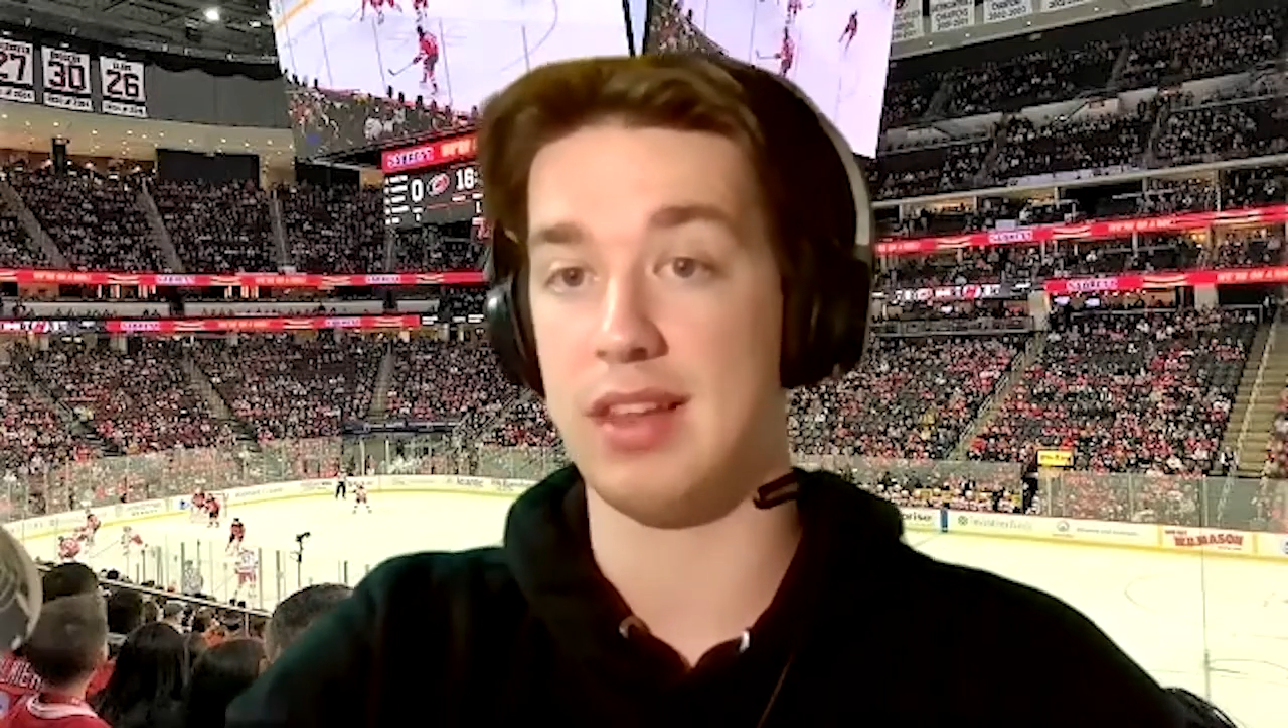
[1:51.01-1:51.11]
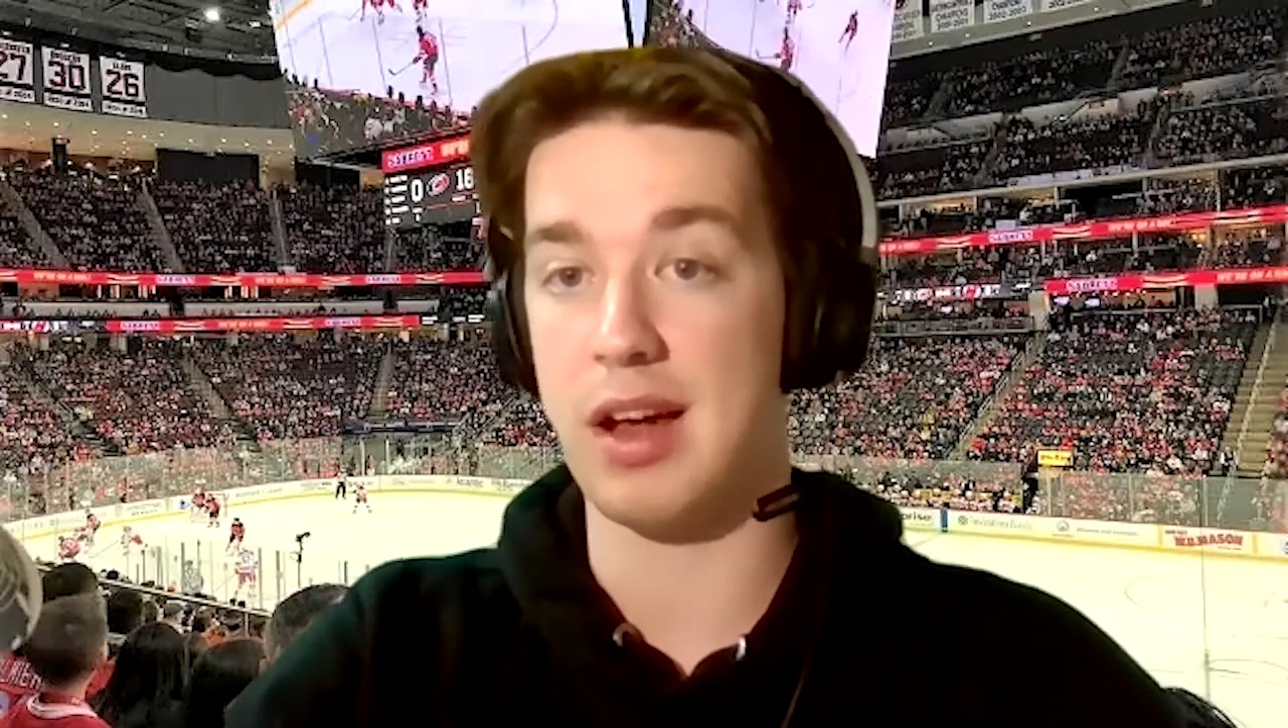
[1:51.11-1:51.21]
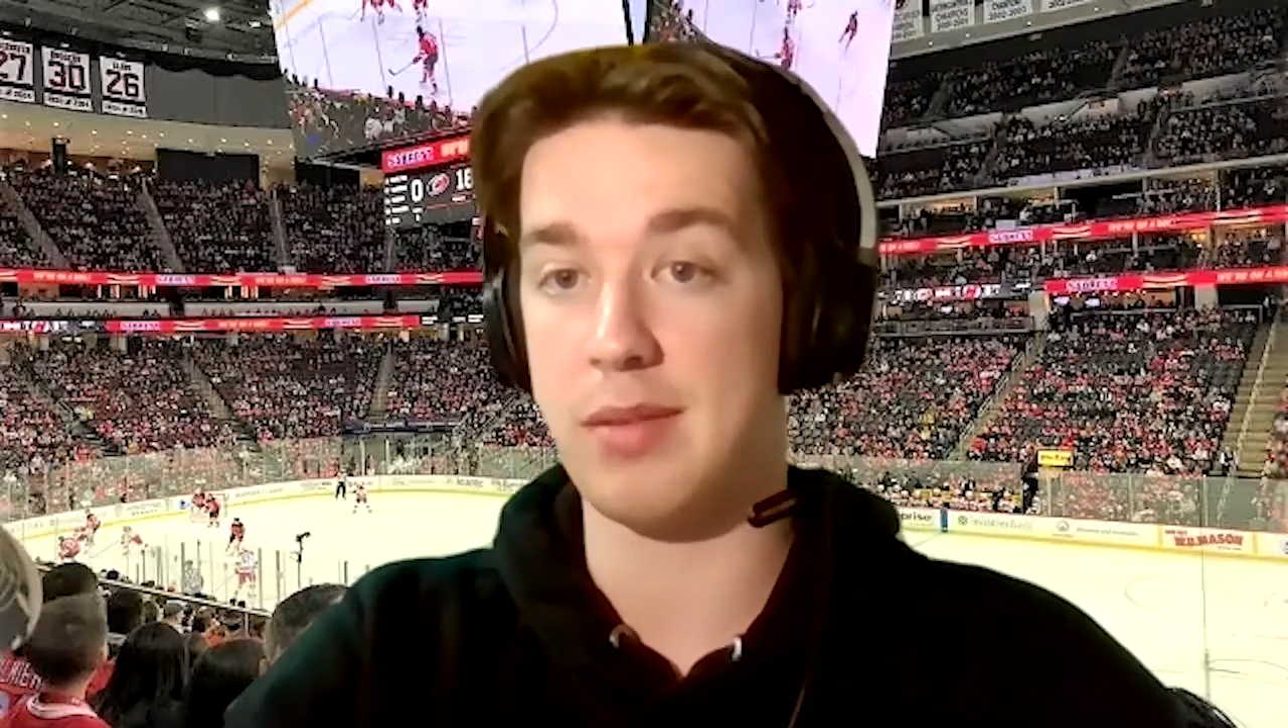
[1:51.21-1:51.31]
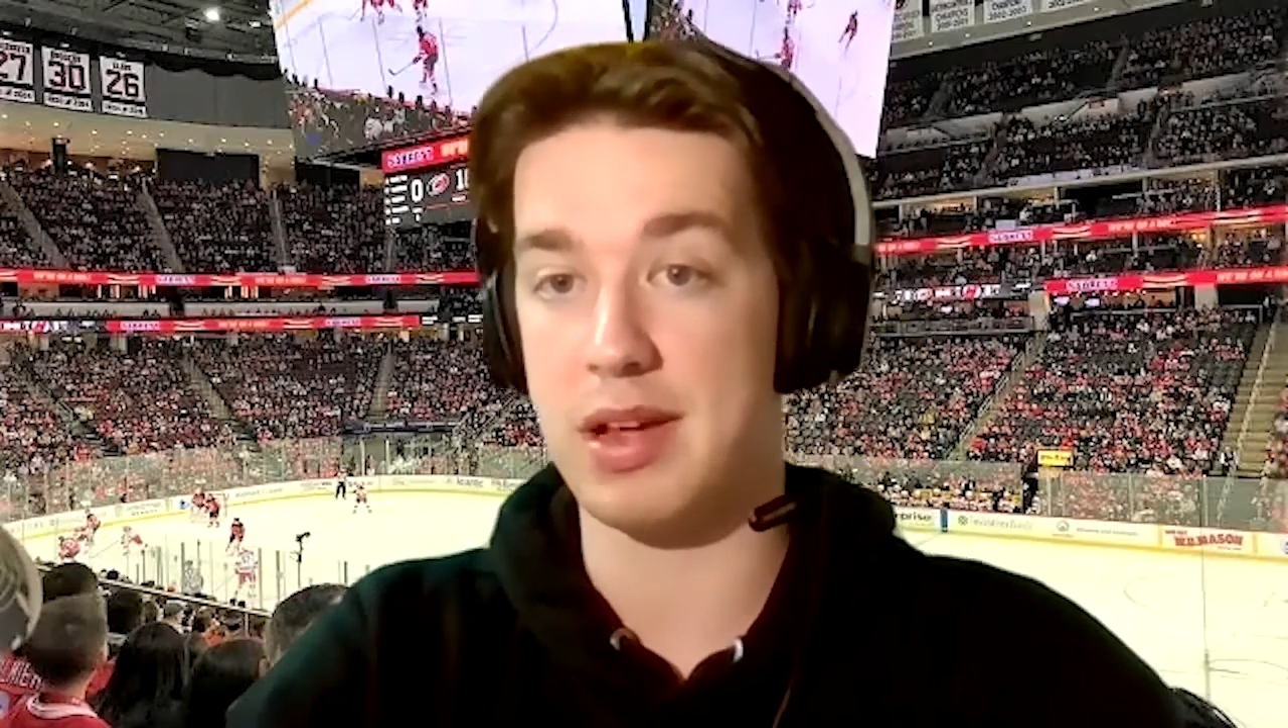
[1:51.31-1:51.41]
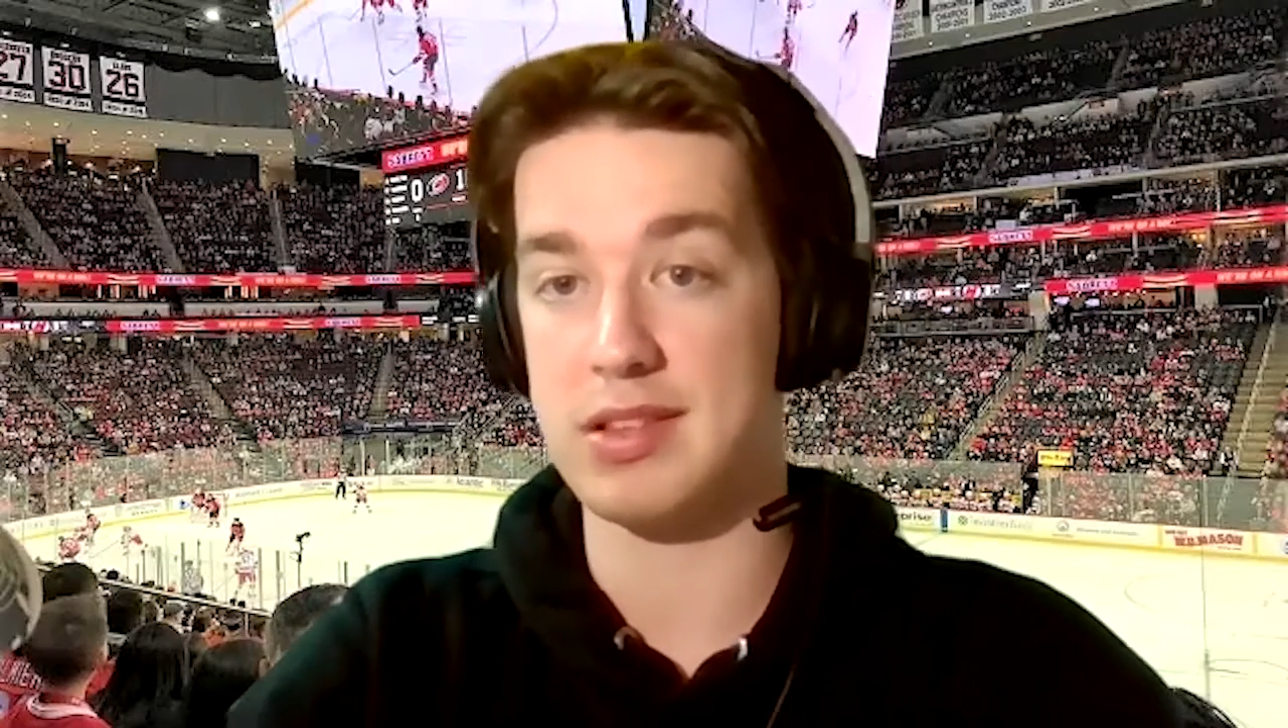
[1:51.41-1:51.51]

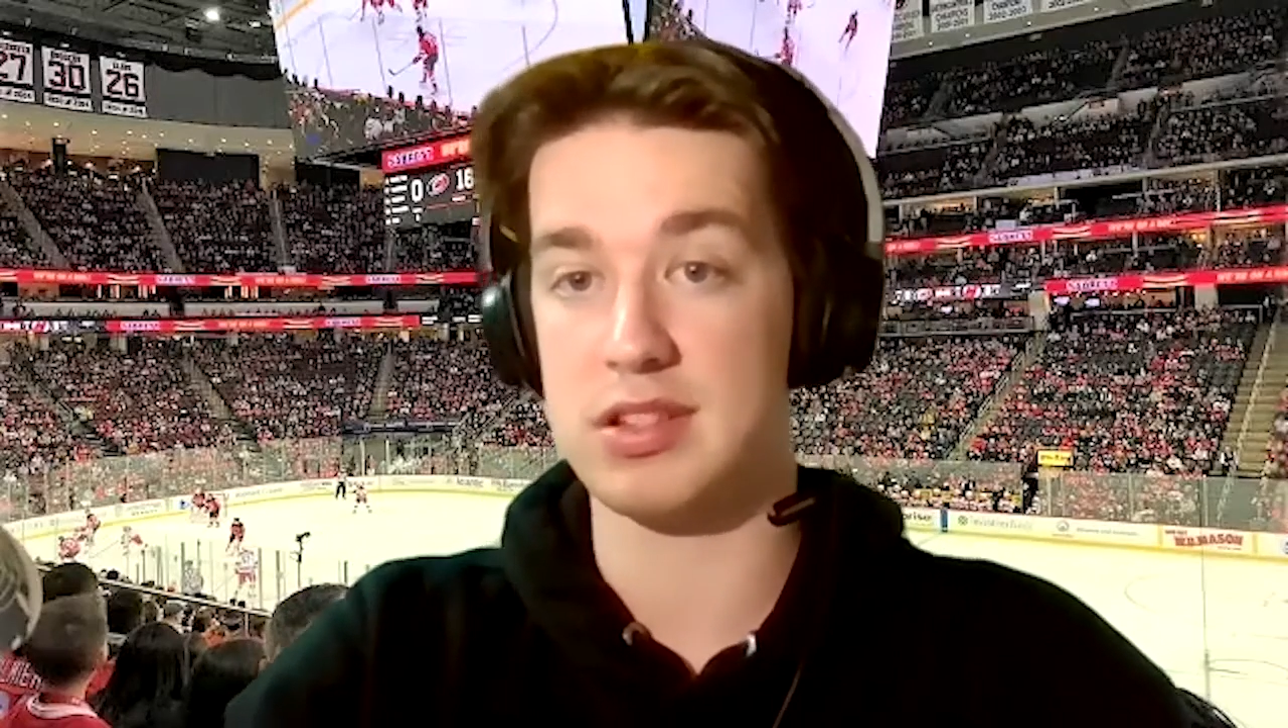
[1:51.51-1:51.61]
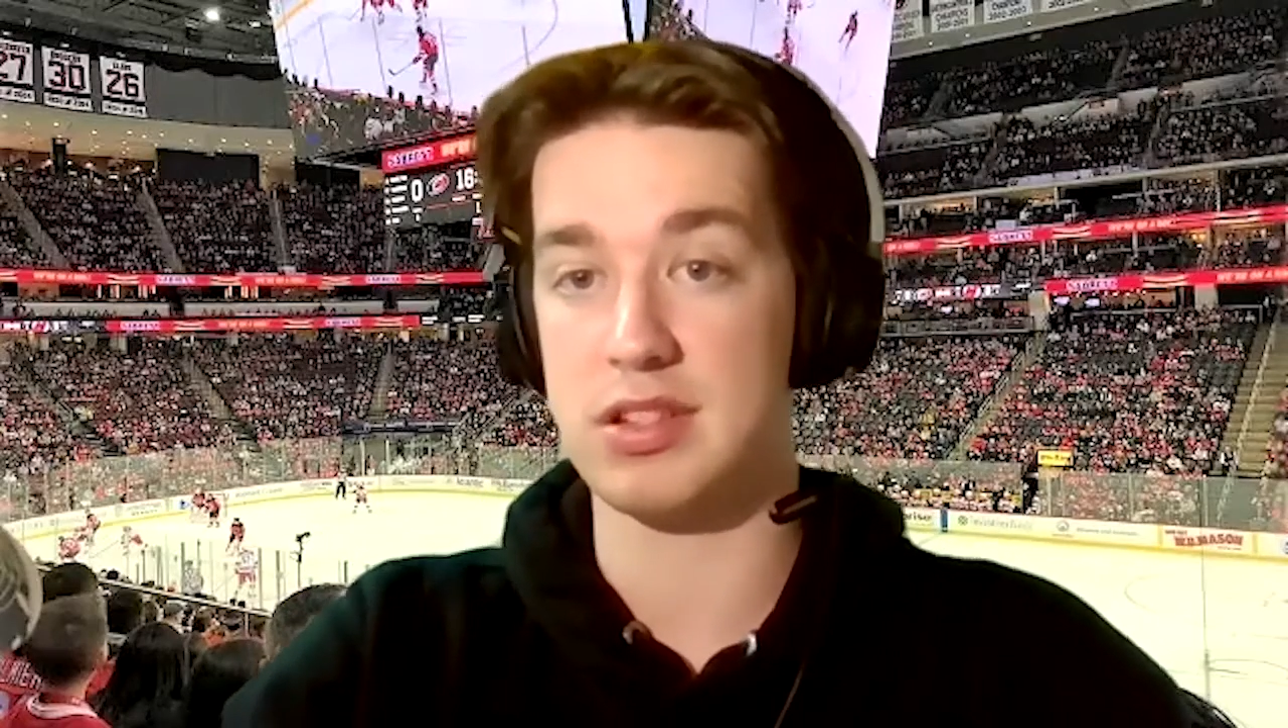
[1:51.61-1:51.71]
line mates